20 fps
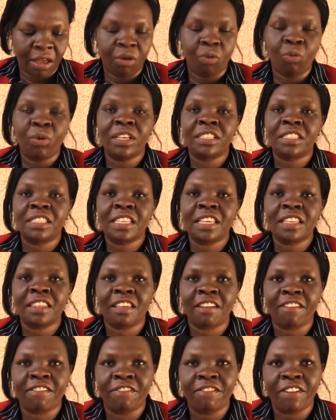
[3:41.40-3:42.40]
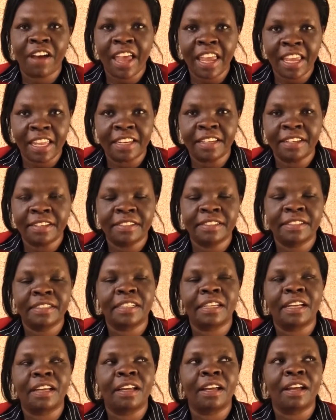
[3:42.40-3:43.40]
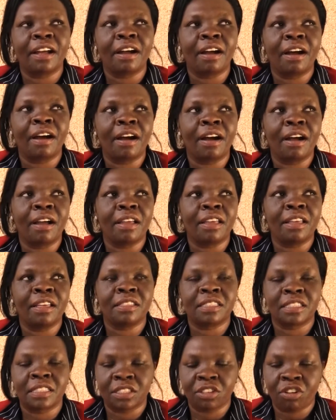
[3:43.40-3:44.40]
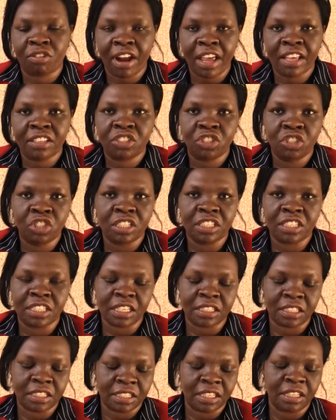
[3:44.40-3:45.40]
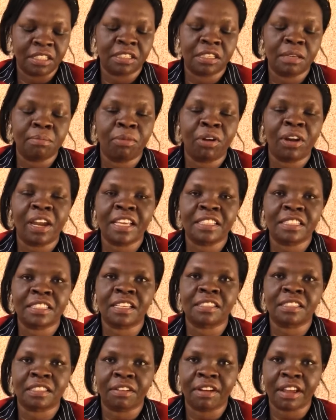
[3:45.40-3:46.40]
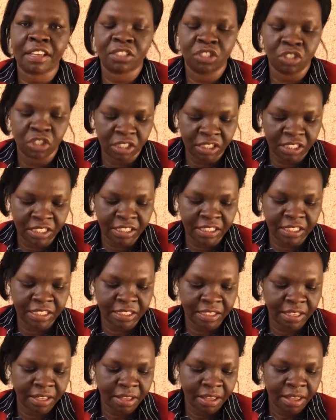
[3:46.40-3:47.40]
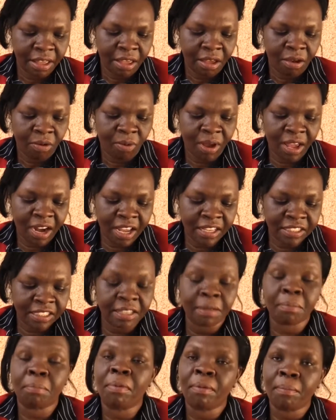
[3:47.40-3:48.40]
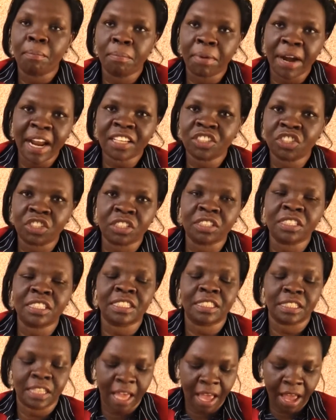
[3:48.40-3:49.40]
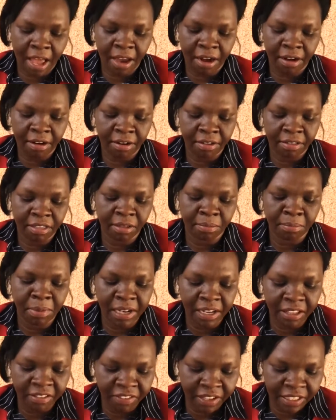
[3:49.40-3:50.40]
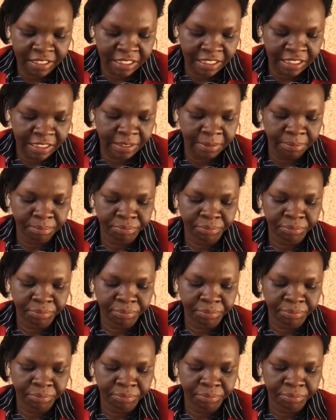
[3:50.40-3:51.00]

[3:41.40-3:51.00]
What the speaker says: We see the vine is Christ Jesus, is symbolized as Christ Jesus. Whereas the branches are the believers